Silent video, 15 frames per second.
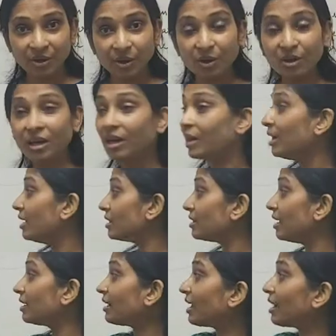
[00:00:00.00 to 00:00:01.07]
Okay,
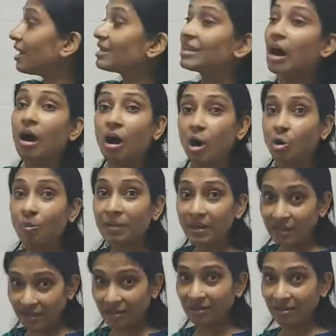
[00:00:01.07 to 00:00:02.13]
they tell us how
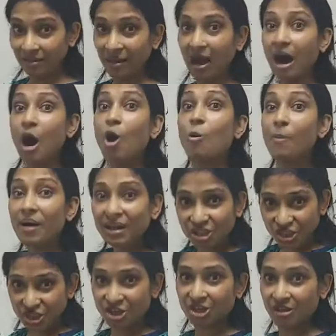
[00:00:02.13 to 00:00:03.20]
many, how
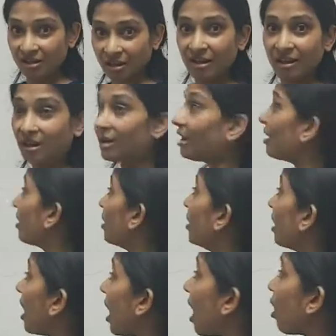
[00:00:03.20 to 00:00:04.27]
much.
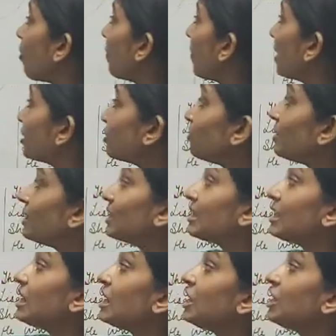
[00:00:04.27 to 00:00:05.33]
Clear? How much means
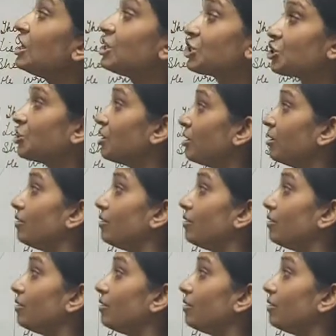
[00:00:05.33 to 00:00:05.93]
each.